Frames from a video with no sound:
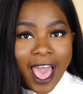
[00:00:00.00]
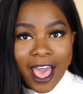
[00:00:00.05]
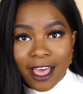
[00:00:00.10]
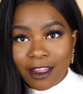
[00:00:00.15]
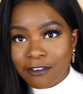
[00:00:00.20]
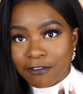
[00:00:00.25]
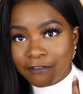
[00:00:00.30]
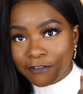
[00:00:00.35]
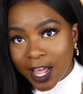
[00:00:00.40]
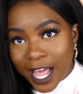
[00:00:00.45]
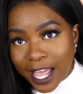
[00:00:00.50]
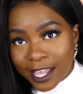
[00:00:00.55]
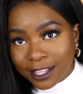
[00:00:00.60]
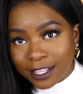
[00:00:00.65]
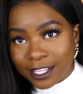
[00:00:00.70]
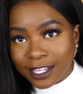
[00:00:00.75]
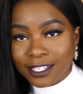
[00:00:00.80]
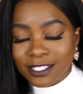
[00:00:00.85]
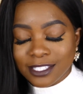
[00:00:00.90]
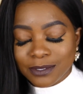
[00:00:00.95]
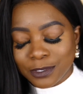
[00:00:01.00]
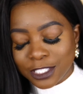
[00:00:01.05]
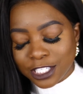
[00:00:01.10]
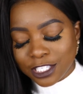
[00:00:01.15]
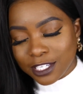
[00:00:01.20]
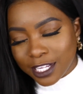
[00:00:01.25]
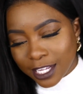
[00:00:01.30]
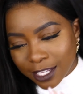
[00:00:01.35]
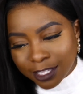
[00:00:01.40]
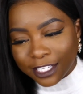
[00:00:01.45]
and violet,
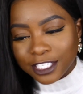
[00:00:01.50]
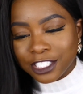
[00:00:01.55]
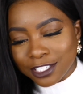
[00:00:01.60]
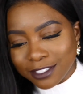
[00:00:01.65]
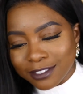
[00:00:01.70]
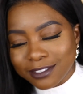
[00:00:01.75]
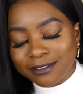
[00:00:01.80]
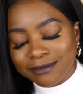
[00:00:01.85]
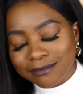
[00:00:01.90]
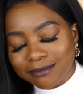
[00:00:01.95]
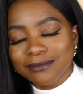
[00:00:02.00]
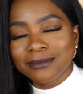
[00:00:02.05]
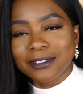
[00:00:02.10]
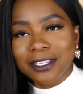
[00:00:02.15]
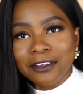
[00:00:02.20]
which in English is